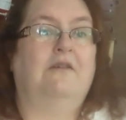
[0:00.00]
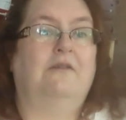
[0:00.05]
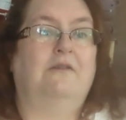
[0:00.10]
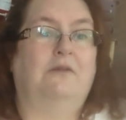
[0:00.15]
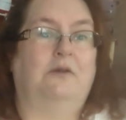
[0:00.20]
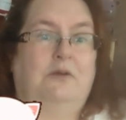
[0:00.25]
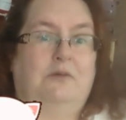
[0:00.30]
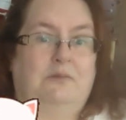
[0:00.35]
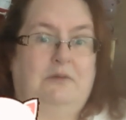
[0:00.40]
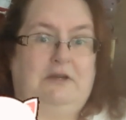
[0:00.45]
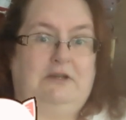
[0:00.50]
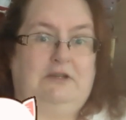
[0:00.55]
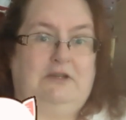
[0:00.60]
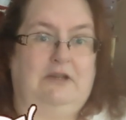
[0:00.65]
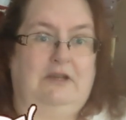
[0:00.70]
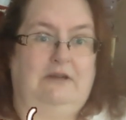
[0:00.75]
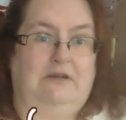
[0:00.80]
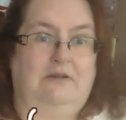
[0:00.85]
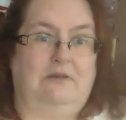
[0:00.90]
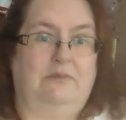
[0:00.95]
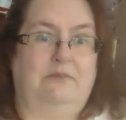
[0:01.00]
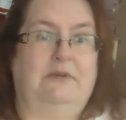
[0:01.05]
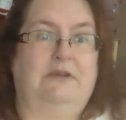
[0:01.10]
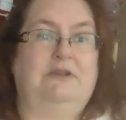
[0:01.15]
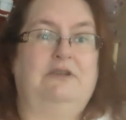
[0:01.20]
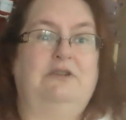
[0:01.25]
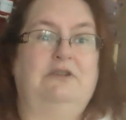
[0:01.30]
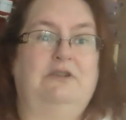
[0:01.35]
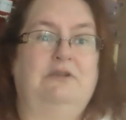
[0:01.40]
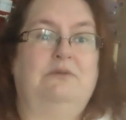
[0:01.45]
for my channel.
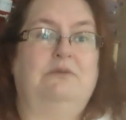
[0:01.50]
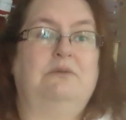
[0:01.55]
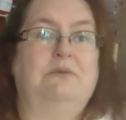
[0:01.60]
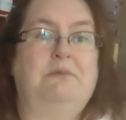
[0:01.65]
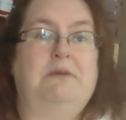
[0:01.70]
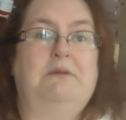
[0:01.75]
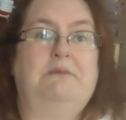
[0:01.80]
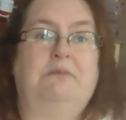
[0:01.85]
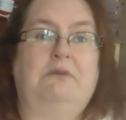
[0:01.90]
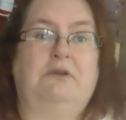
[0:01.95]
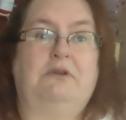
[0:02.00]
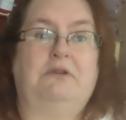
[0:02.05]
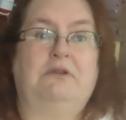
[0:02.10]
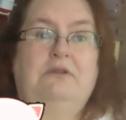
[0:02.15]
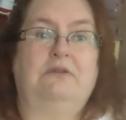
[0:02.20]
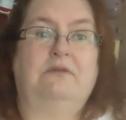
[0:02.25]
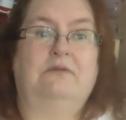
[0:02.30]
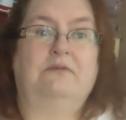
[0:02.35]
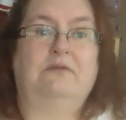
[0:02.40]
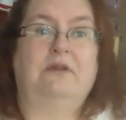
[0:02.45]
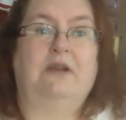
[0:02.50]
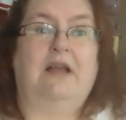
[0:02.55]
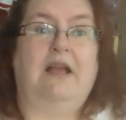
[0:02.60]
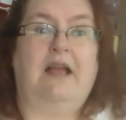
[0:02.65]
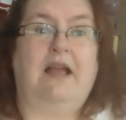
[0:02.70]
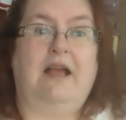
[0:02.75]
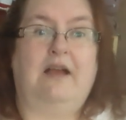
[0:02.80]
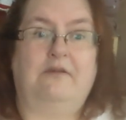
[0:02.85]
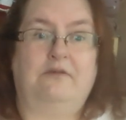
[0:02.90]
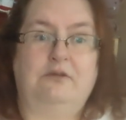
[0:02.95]
But do remember,
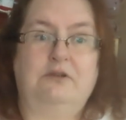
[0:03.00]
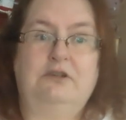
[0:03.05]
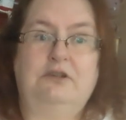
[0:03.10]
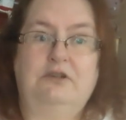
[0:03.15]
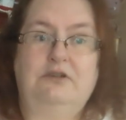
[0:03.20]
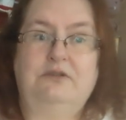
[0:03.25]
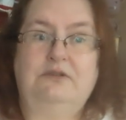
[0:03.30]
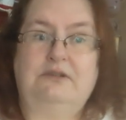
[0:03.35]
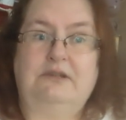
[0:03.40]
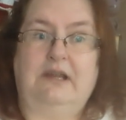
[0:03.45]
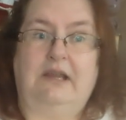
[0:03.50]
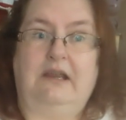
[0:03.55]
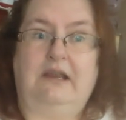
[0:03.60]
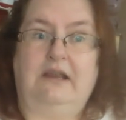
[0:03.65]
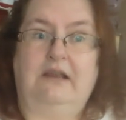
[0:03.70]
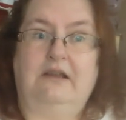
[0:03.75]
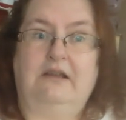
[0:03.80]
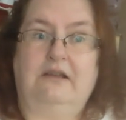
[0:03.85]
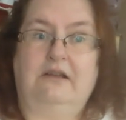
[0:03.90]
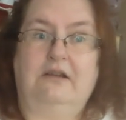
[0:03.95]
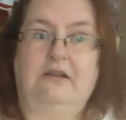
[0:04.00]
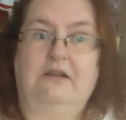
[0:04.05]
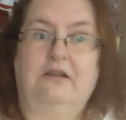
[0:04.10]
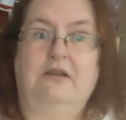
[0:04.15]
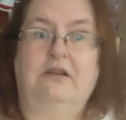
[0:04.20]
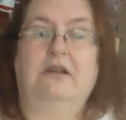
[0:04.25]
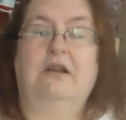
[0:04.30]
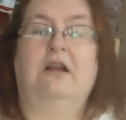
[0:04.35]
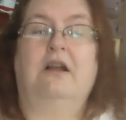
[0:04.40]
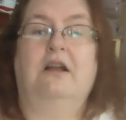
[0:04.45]
every Tuesday,
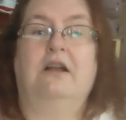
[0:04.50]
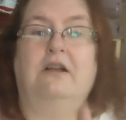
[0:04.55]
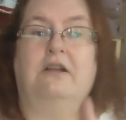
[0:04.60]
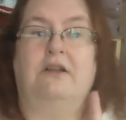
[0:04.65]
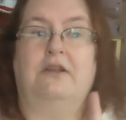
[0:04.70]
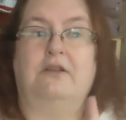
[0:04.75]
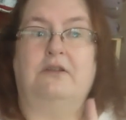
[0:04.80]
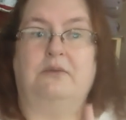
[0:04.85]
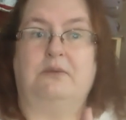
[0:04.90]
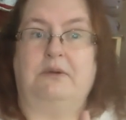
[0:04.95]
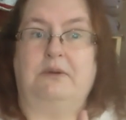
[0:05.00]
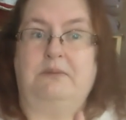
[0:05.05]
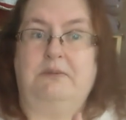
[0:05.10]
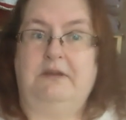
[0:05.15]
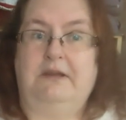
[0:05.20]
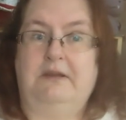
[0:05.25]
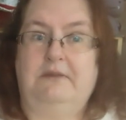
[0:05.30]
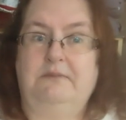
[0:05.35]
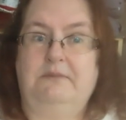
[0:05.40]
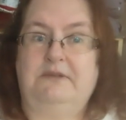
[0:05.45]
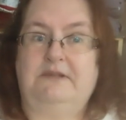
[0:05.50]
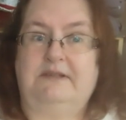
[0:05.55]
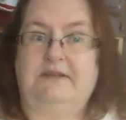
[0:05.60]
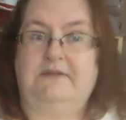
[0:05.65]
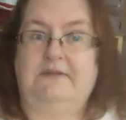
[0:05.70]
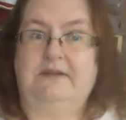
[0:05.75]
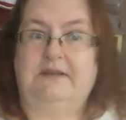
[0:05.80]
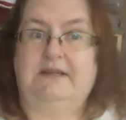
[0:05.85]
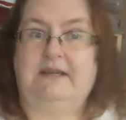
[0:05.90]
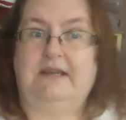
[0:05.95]
3 p.m.
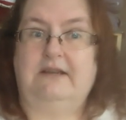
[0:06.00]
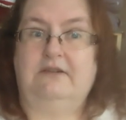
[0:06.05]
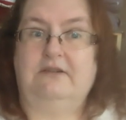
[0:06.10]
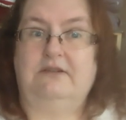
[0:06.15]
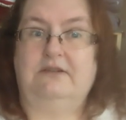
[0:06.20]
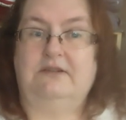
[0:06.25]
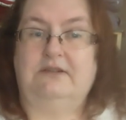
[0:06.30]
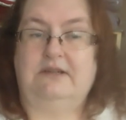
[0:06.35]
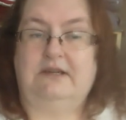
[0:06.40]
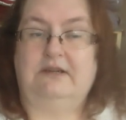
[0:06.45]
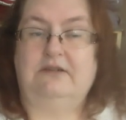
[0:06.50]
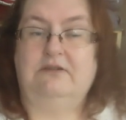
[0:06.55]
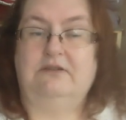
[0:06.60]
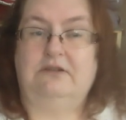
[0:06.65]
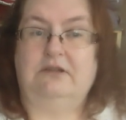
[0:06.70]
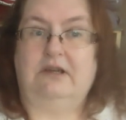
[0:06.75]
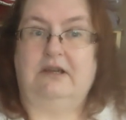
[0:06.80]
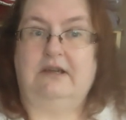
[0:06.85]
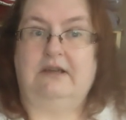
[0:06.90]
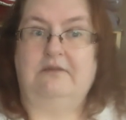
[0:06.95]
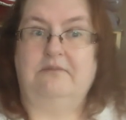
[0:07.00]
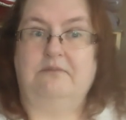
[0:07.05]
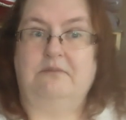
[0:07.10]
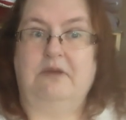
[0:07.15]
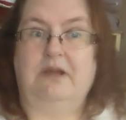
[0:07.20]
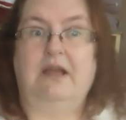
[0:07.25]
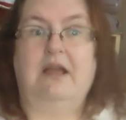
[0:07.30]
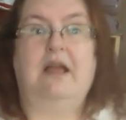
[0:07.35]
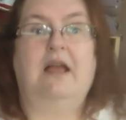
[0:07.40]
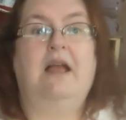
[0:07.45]
Pacific Standard Time
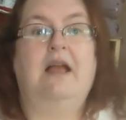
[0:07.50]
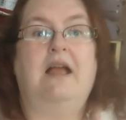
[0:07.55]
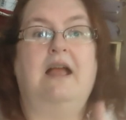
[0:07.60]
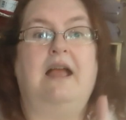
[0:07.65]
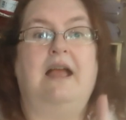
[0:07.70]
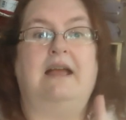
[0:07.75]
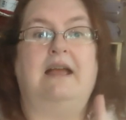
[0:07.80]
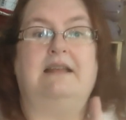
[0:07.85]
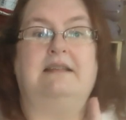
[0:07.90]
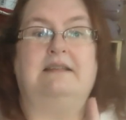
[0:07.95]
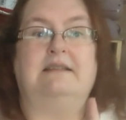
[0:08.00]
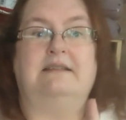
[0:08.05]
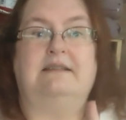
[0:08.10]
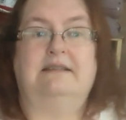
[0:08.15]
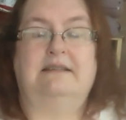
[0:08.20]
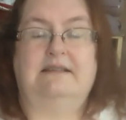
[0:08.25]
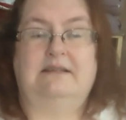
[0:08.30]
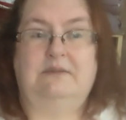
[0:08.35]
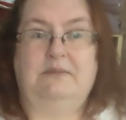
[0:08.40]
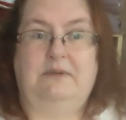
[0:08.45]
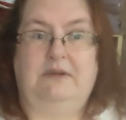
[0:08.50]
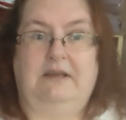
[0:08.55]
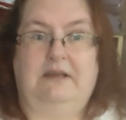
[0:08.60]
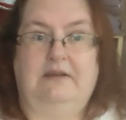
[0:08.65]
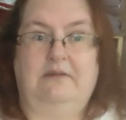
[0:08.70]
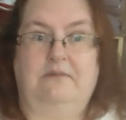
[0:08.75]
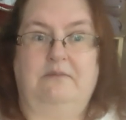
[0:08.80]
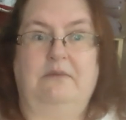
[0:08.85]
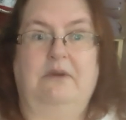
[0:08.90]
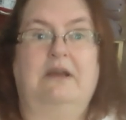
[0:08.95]
and 6
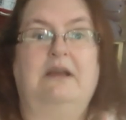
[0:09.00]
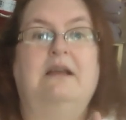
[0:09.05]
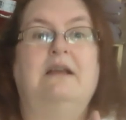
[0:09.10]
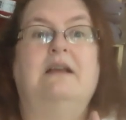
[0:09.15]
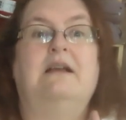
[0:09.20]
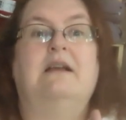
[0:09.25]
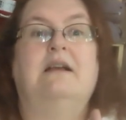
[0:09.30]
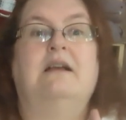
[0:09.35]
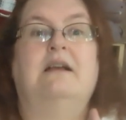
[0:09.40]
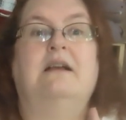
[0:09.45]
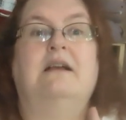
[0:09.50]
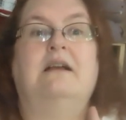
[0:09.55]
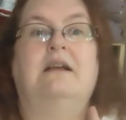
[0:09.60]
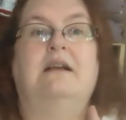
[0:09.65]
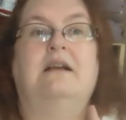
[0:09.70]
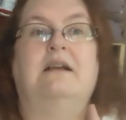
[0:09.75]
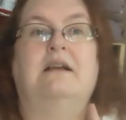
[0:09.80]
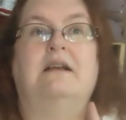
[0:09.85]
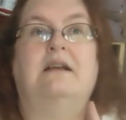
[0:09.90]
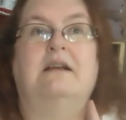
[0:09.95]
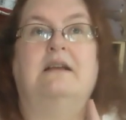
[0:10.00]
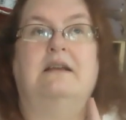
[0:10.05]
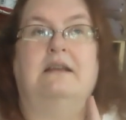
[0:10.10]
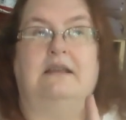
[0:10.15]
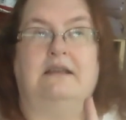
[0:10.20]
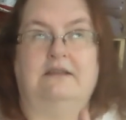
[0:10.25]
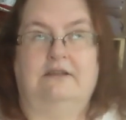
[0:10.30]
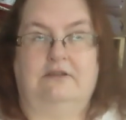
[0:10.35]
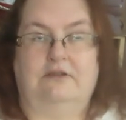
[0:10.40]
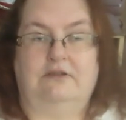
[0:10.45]
p.m.
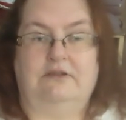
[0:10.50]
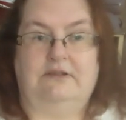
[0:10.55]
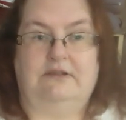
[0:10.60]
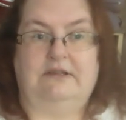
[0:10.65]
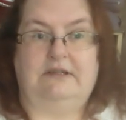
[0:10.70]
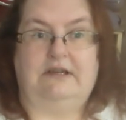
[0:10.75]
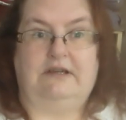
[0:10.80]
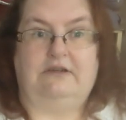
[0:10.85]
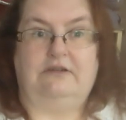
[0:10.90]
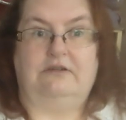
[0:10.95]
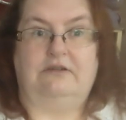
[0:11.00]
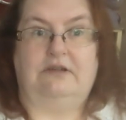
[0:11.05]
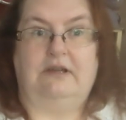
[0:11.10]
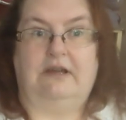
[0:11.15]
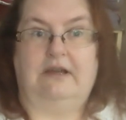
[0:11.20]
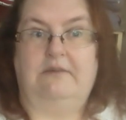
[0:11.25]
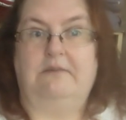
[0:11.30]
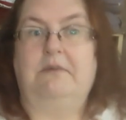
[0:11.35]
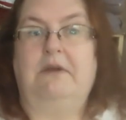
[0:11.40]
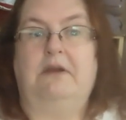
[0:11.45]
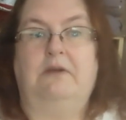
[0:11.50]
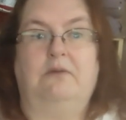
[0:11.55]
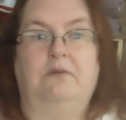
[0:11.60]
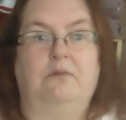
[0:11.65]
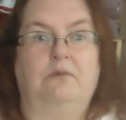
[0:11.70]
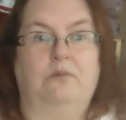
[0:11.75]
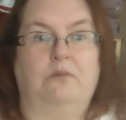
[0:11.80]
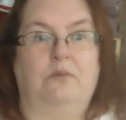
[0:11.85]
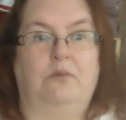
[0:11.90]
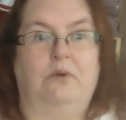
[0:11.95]
Eastern Standard Time and
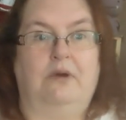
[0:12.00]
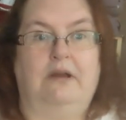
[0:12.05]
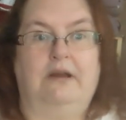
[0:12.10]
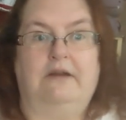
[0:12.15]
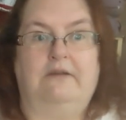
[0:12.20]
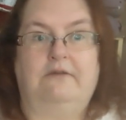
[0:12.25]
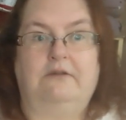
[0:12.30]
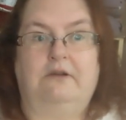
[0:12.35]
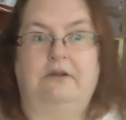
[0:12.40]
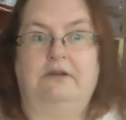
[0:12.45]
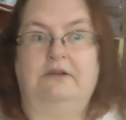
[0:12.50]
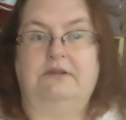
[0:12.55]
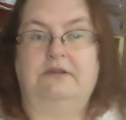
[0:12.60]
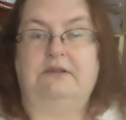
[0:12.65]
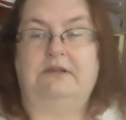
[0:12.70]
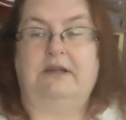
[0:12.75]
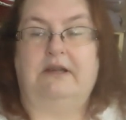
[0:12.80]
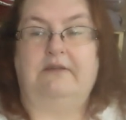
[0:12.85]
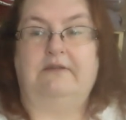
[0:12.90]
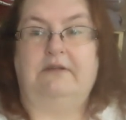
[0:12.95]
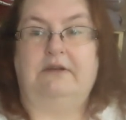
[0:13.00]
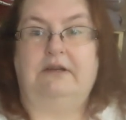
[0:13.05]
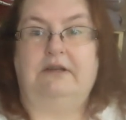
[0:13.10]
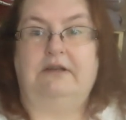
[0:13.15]
whatever else time it